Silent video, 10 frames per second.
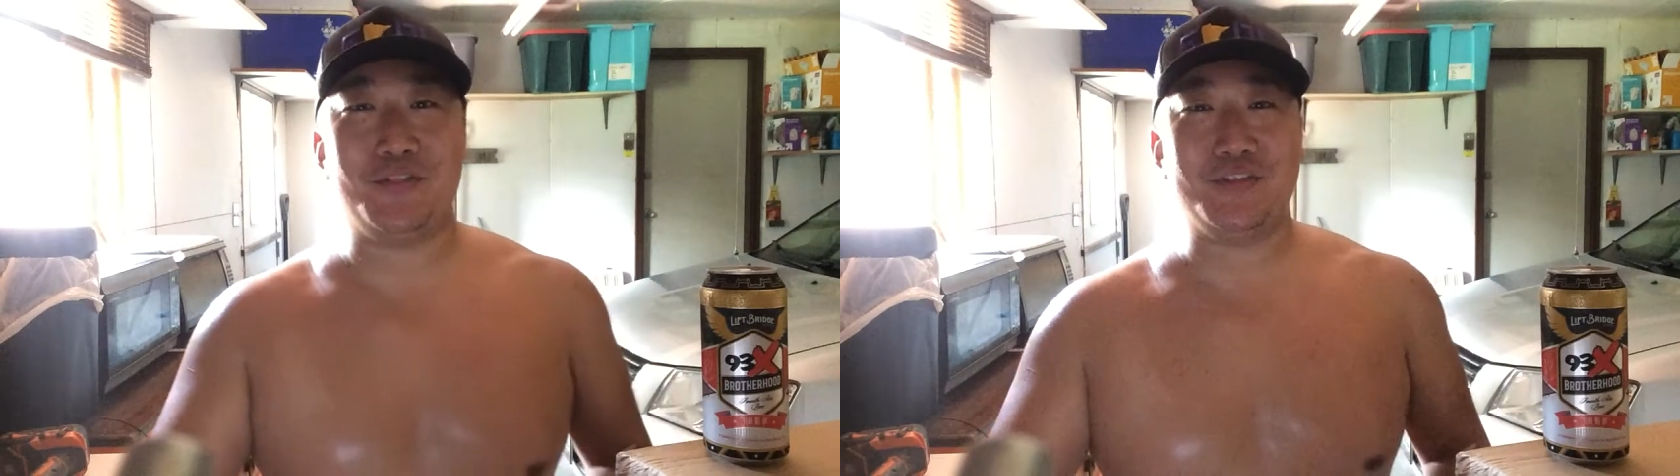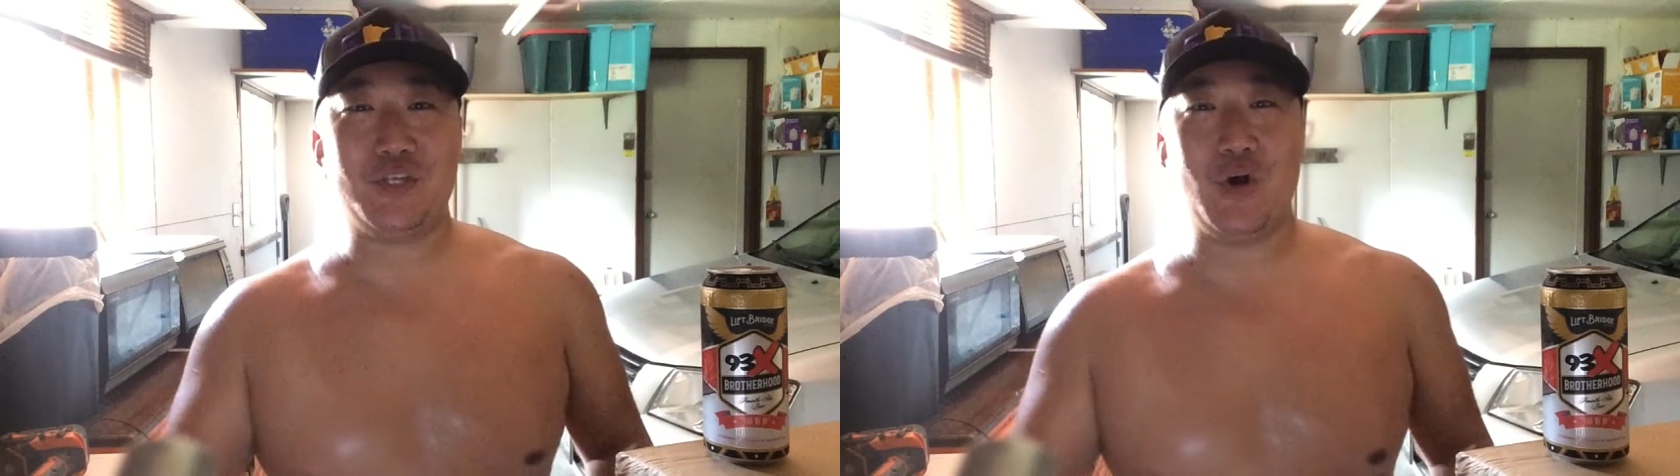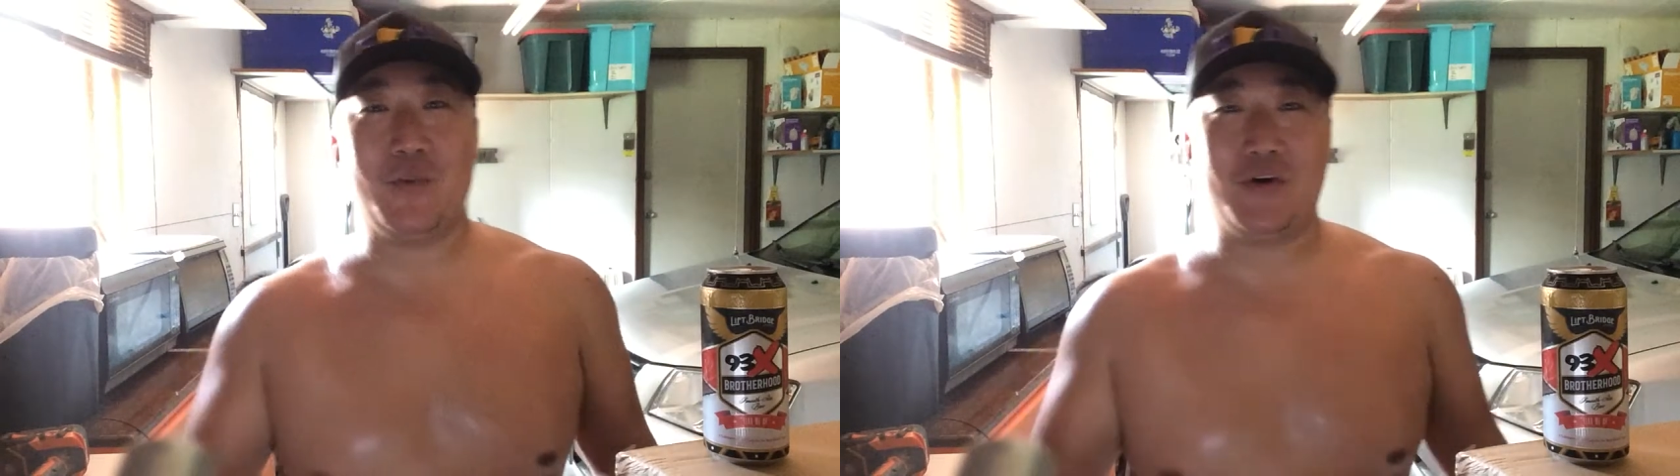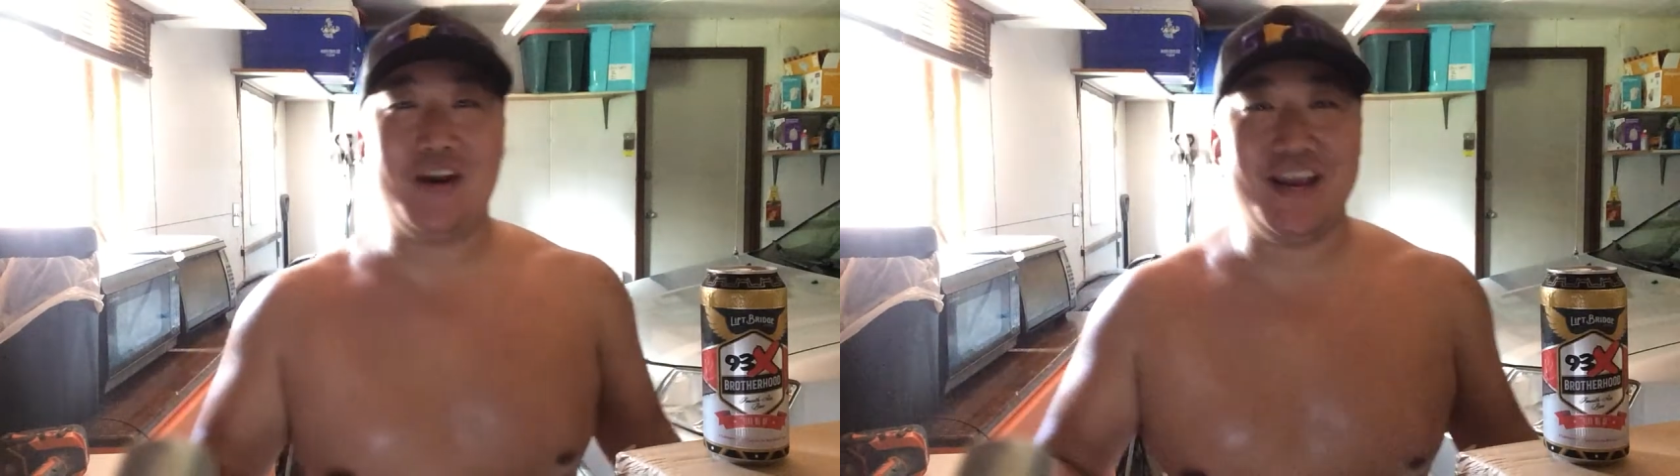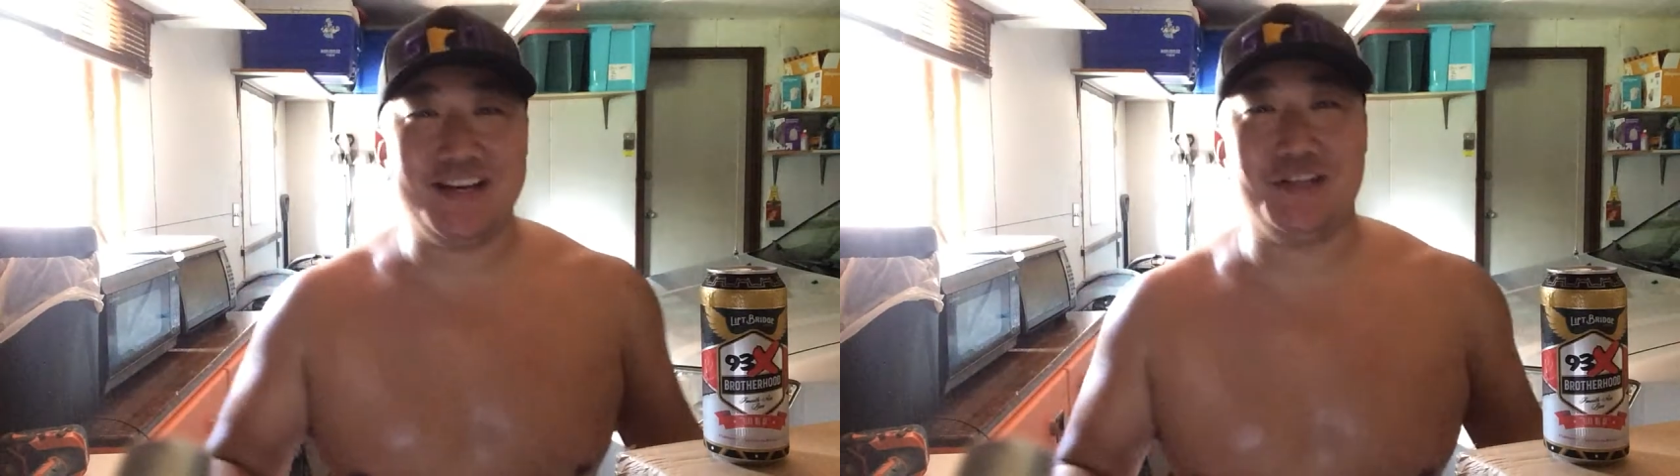the show
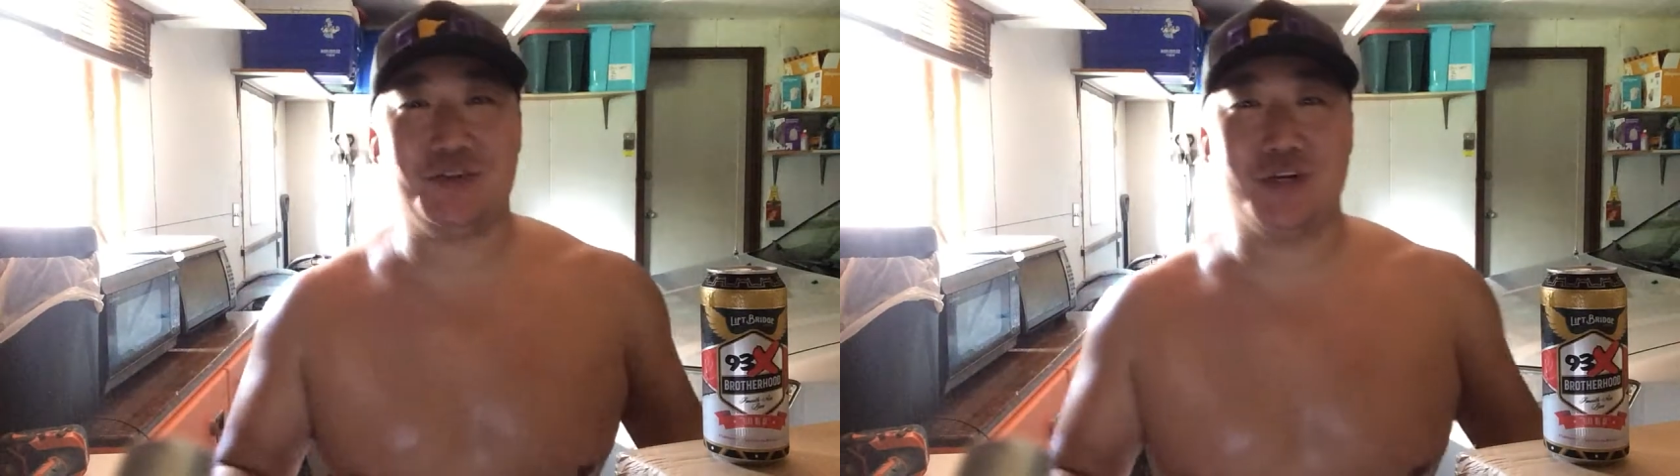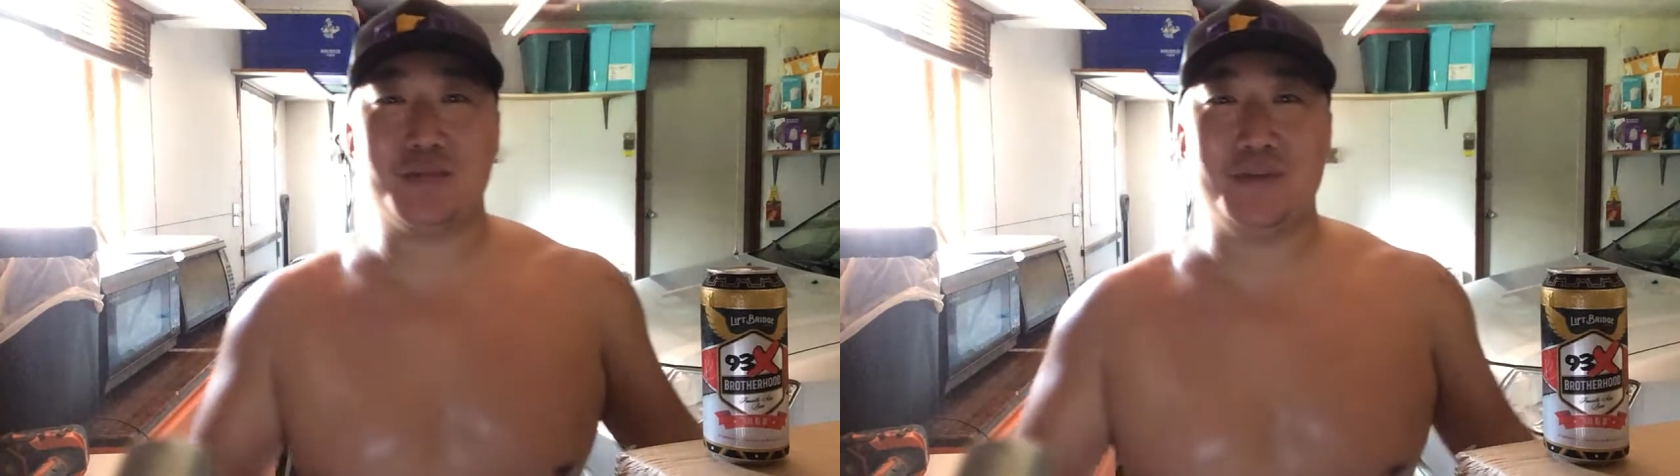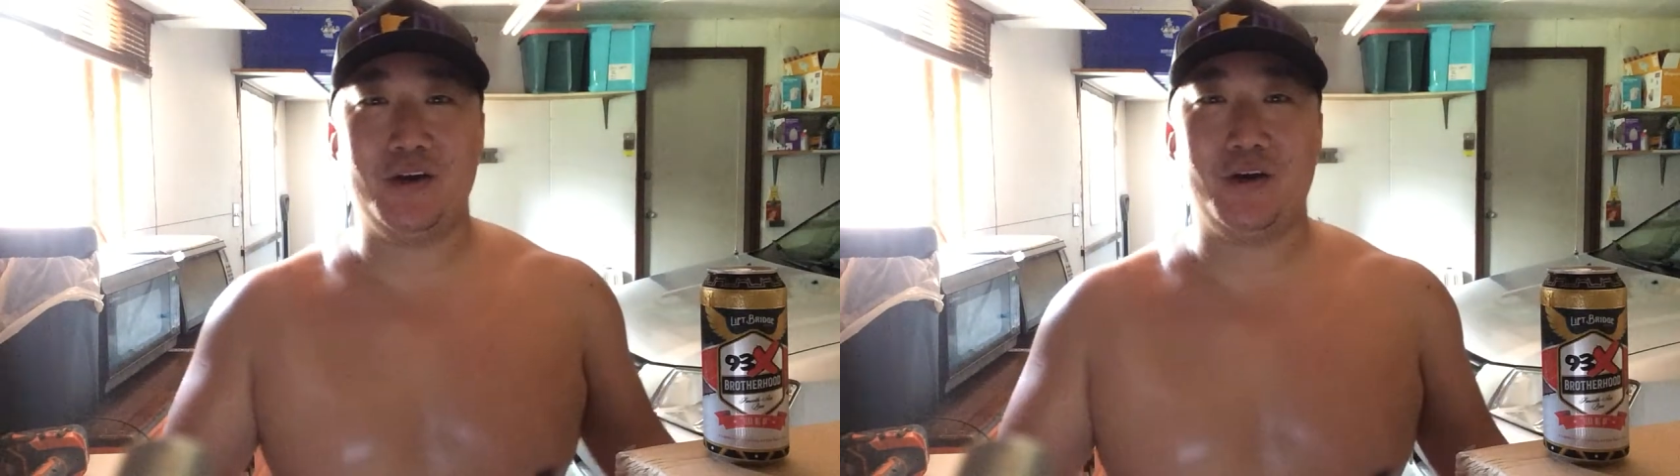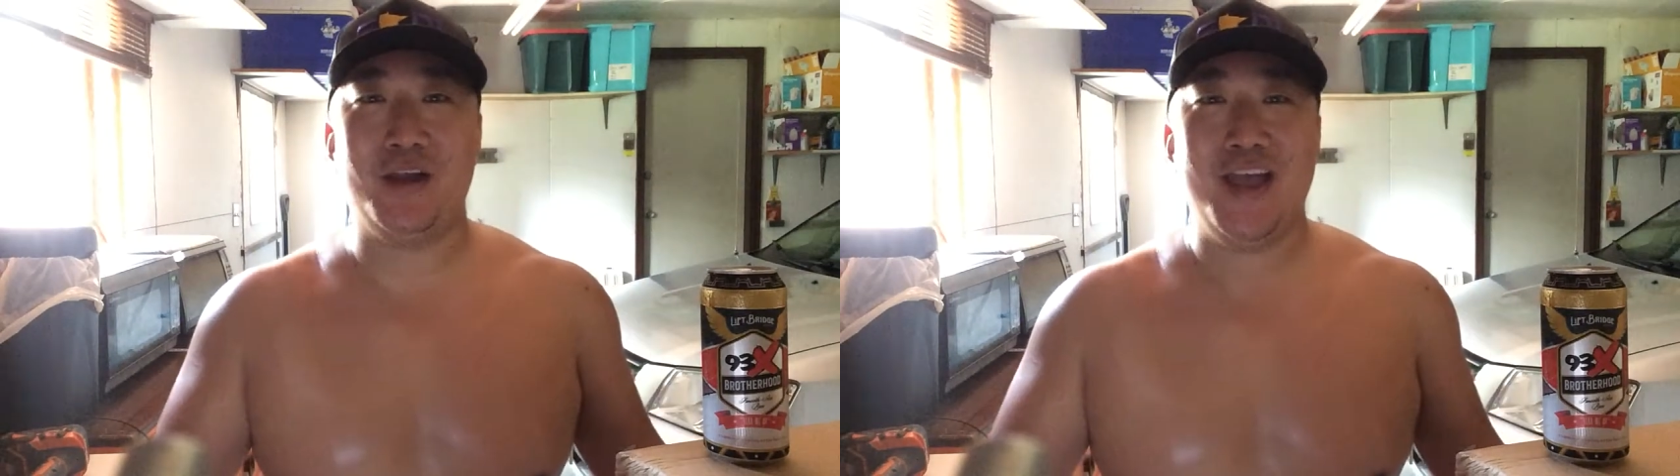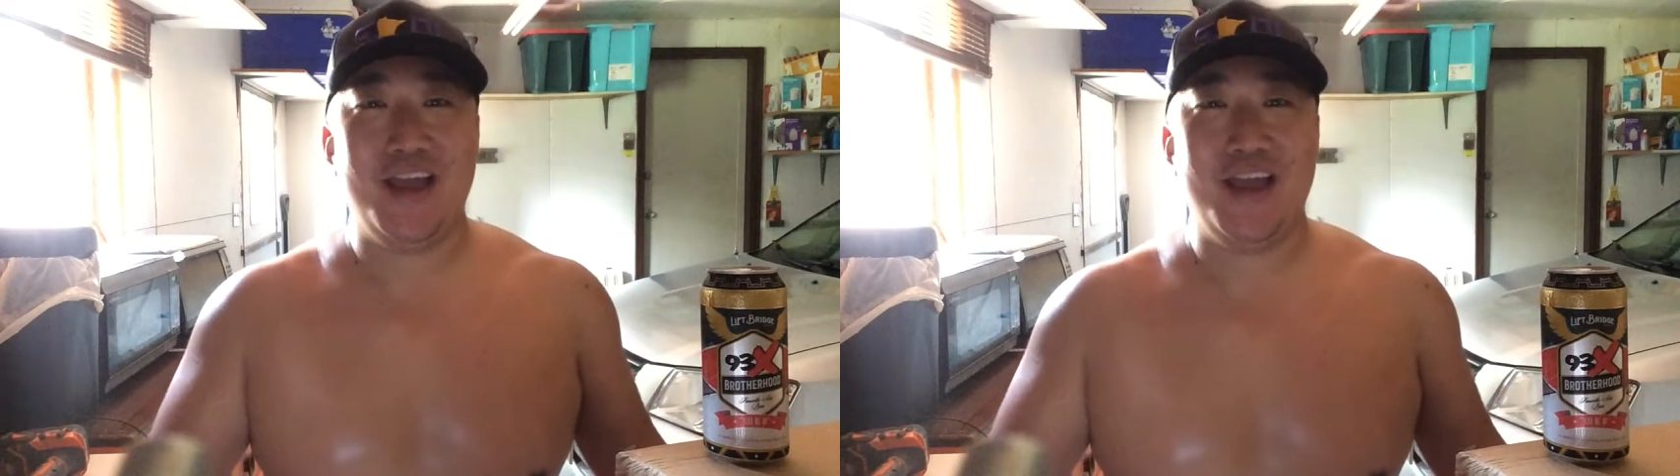where Andy drinks beer